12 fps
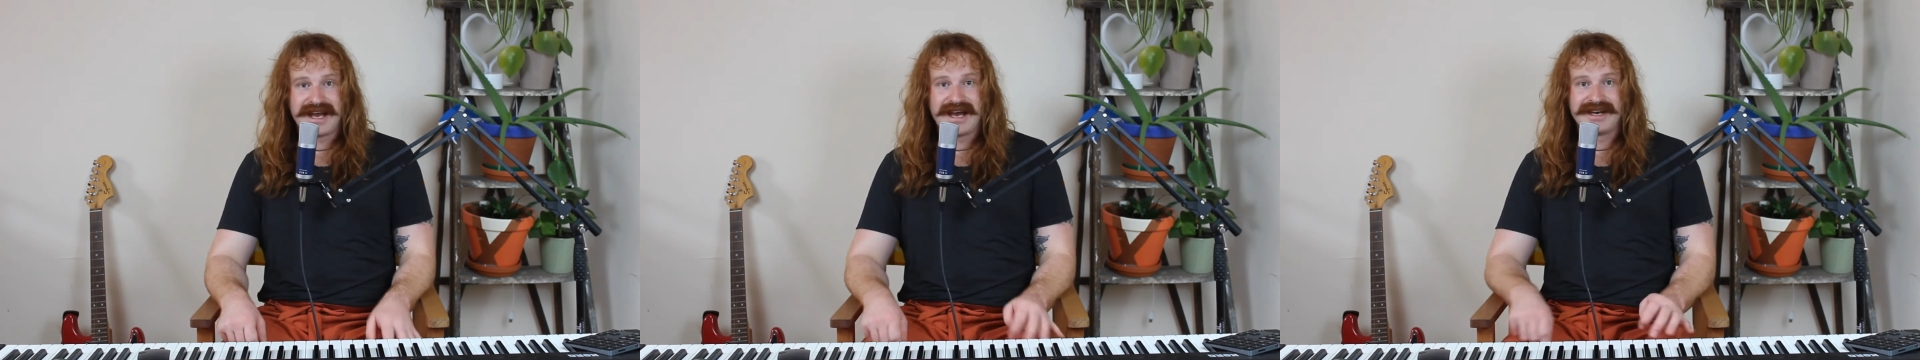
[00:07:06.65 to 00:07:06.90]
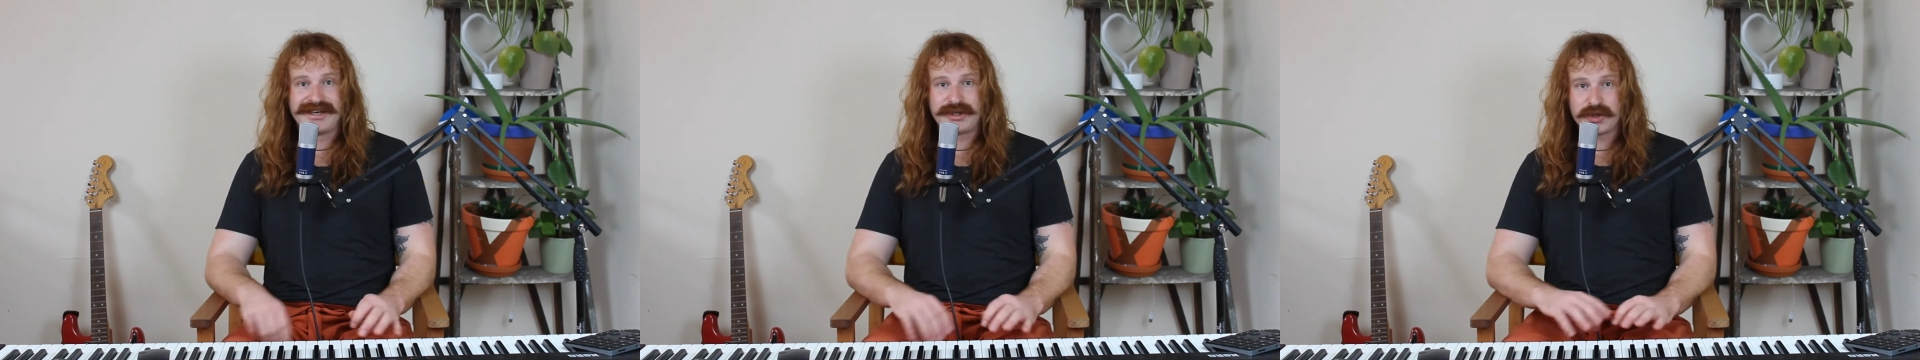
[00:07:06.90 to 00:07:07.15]

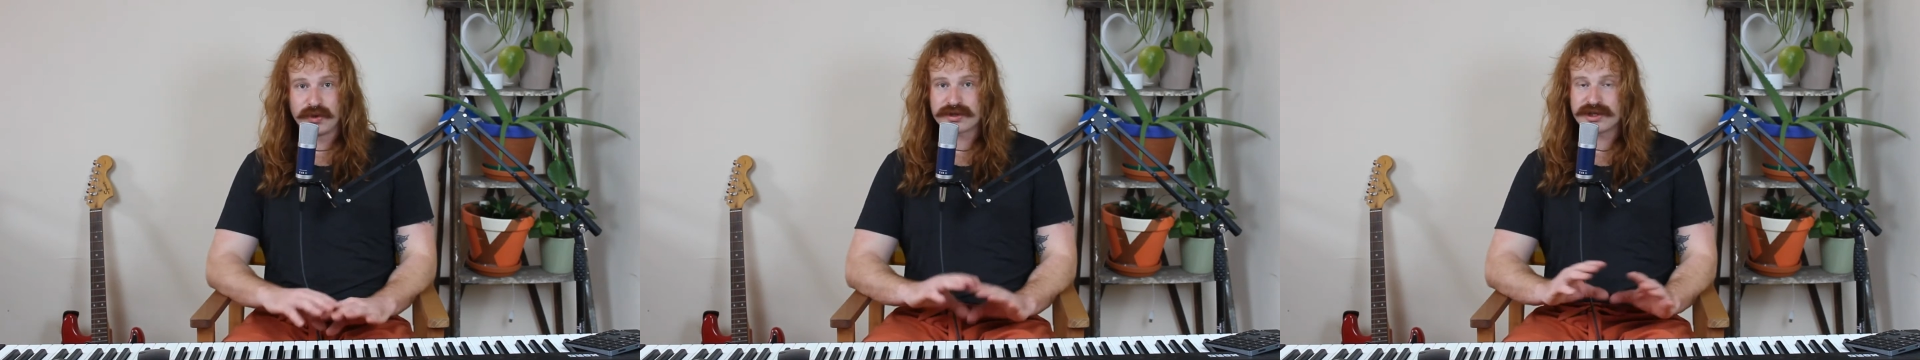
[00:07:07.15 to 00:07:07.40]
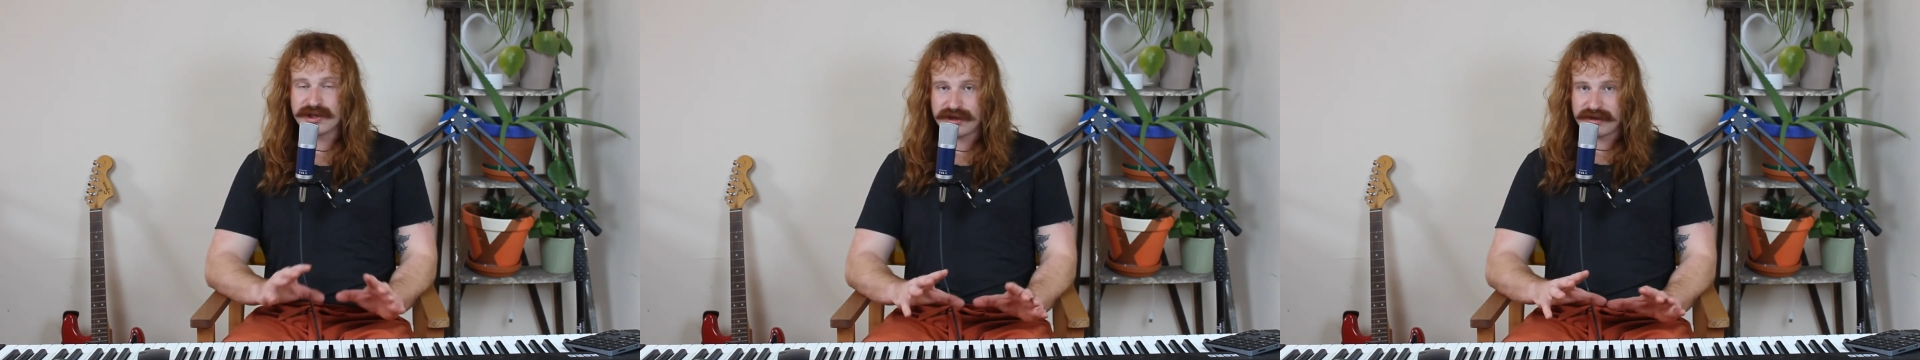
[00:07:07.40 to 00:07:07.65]
and he talked
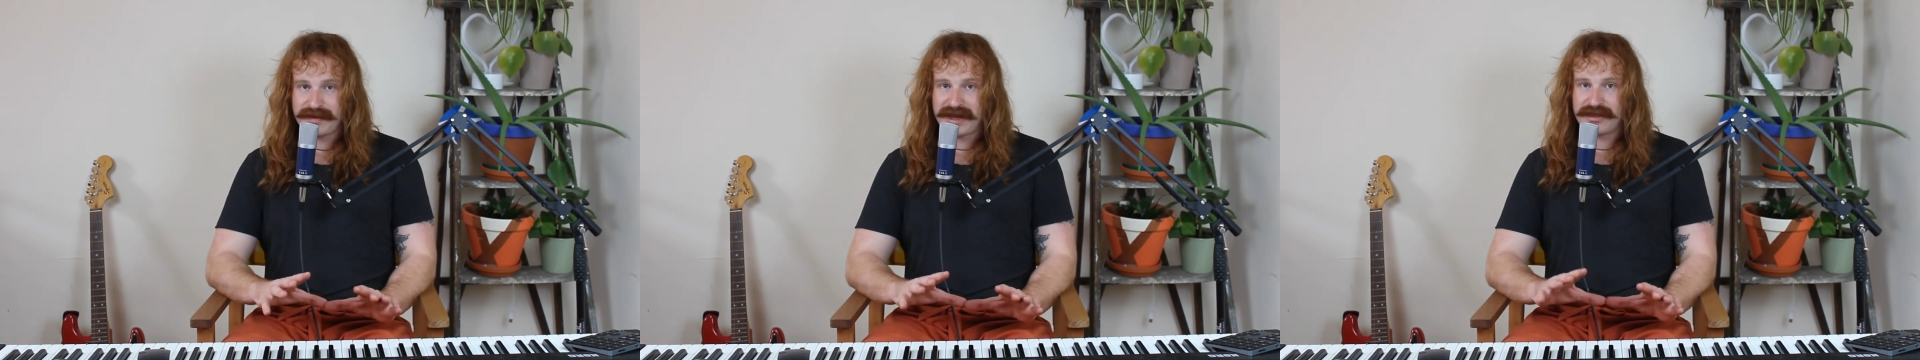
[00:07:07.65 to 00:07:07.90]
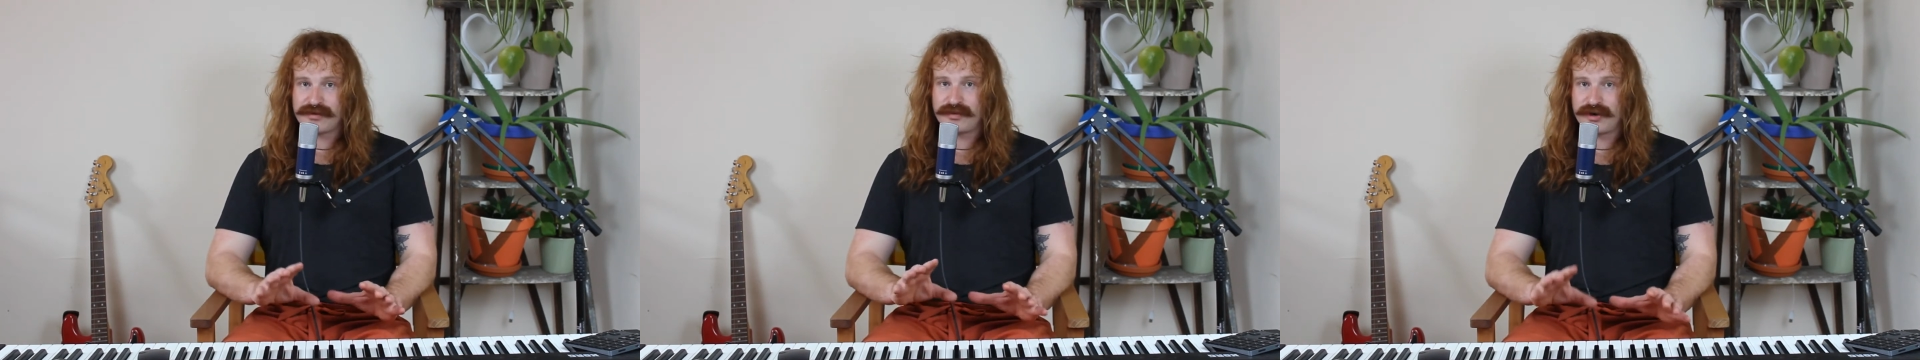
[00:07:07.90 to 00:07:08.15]
a lot
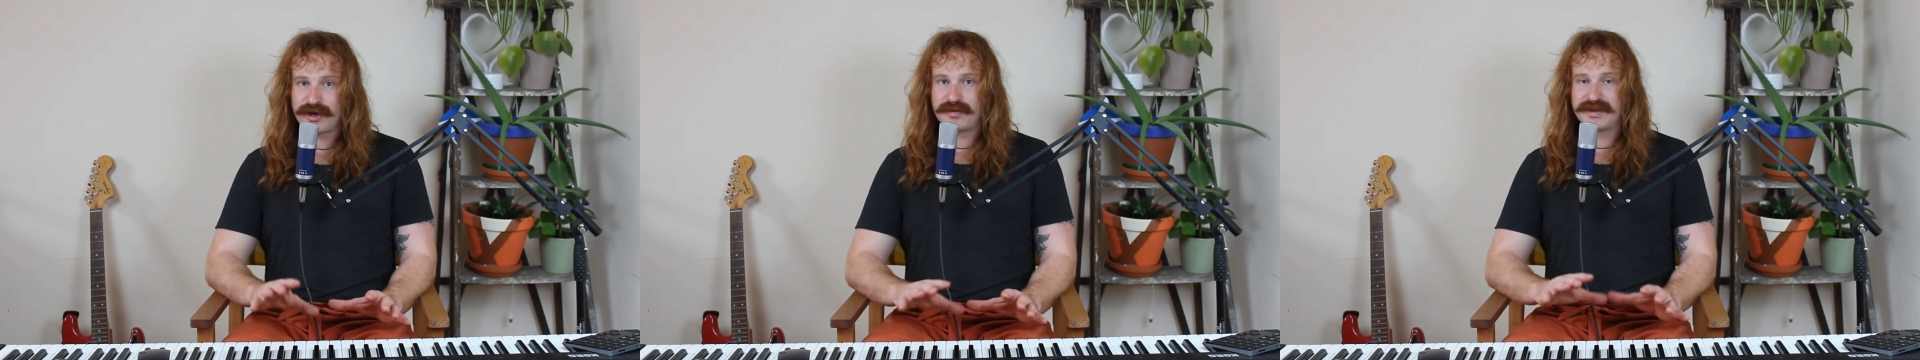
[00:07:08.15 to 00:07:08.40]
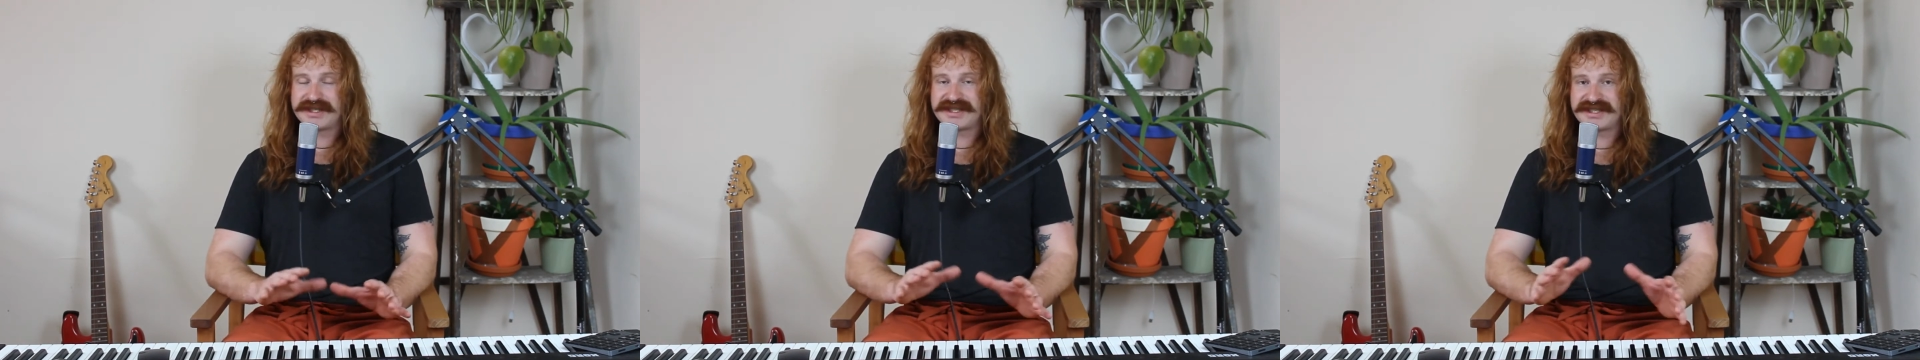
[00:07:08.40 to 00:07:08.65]
about the work
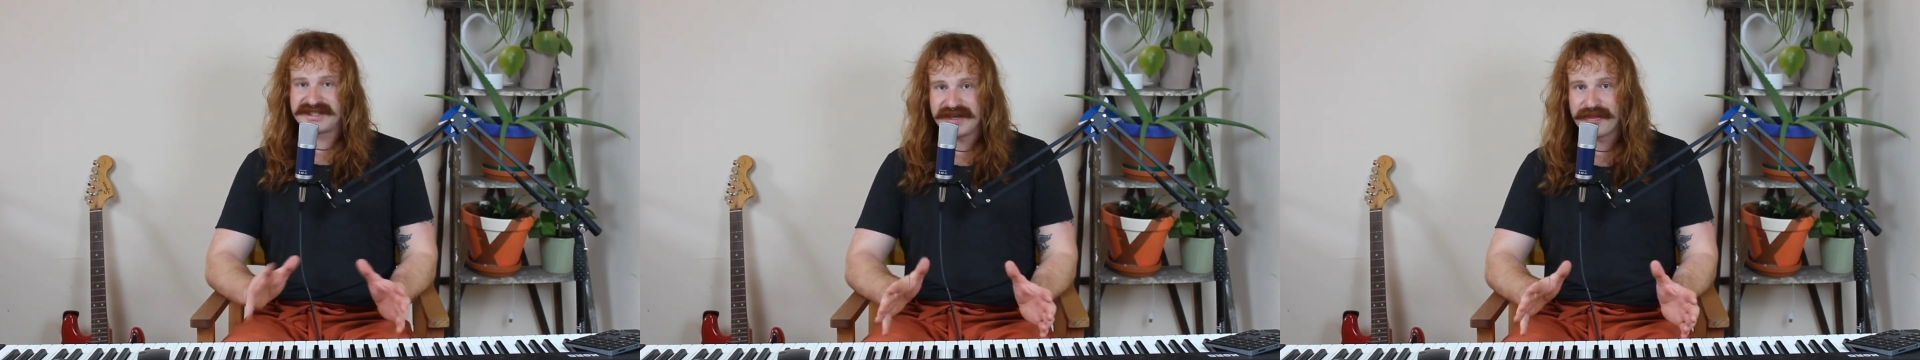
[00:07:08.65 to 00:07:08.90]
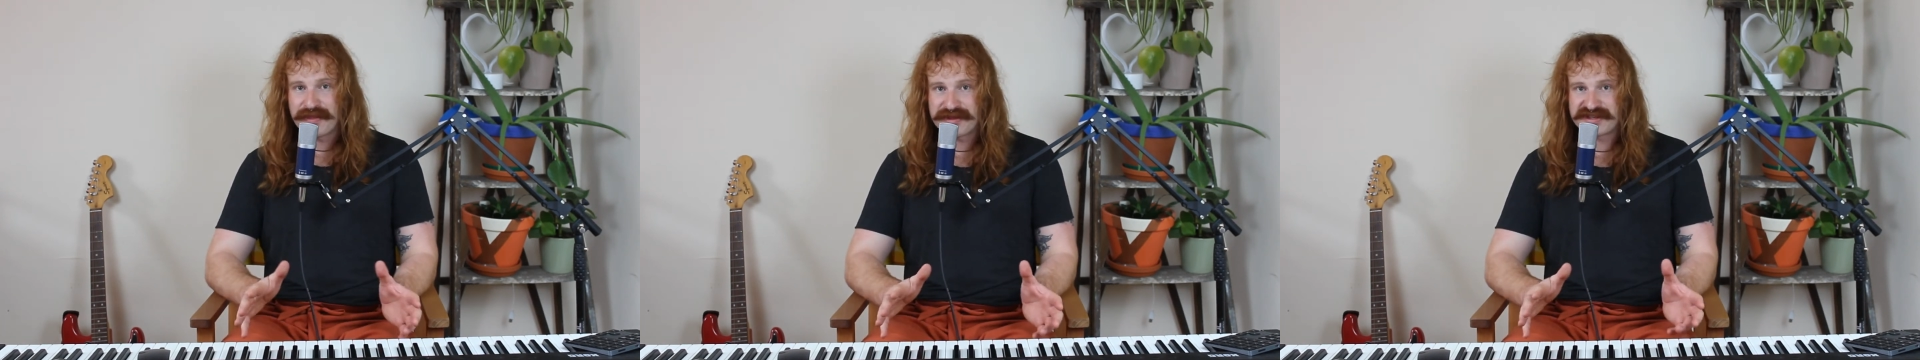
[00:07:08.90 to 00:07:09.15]
with
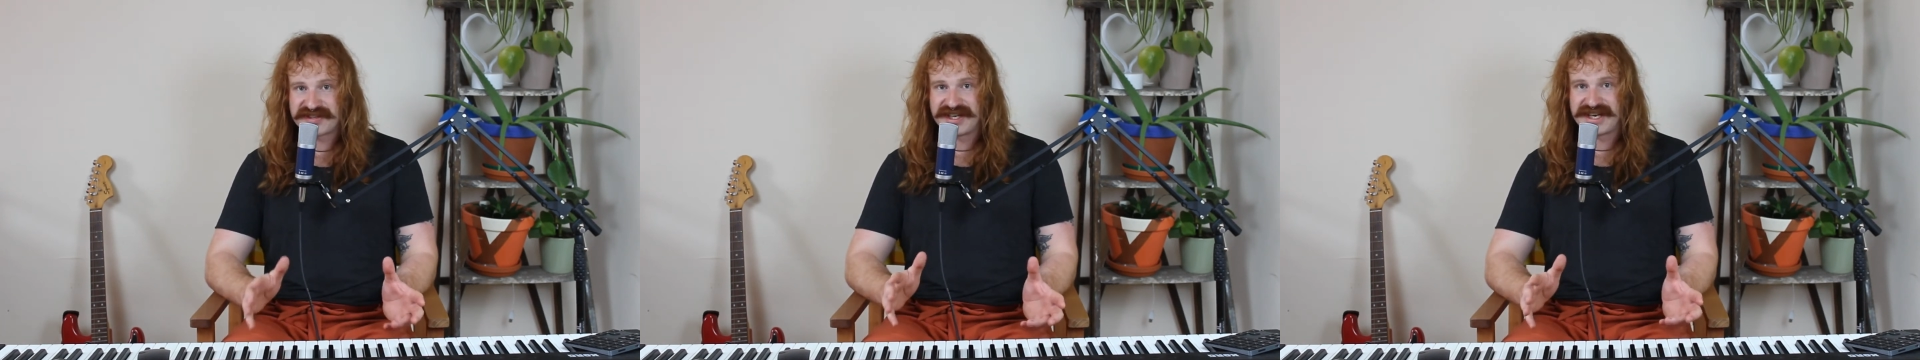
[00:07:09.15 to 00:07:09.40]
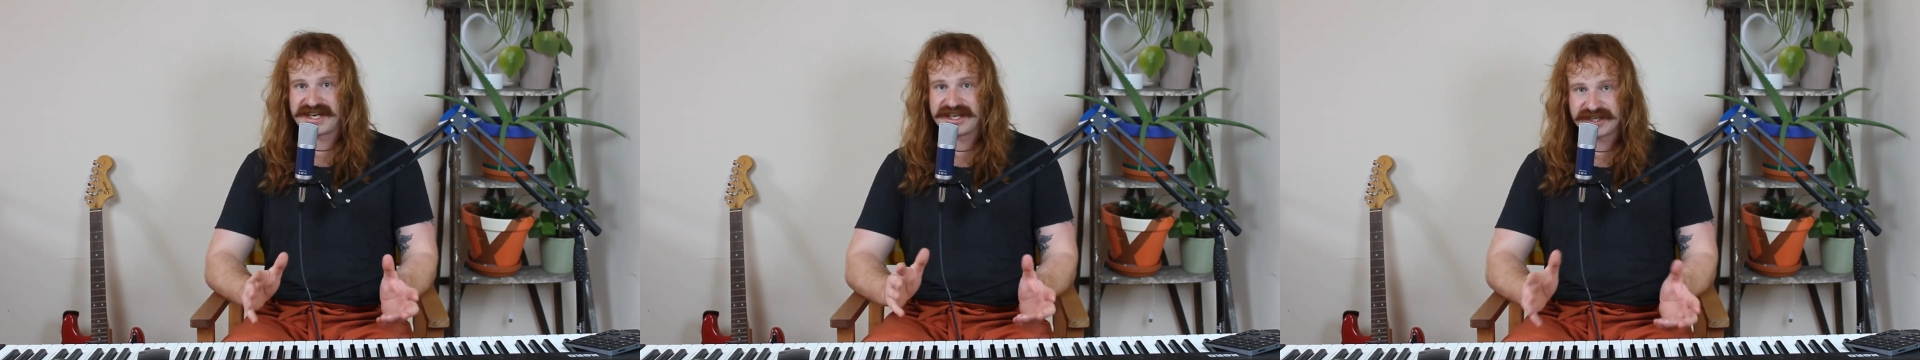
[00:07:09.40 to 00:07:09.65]
synths that he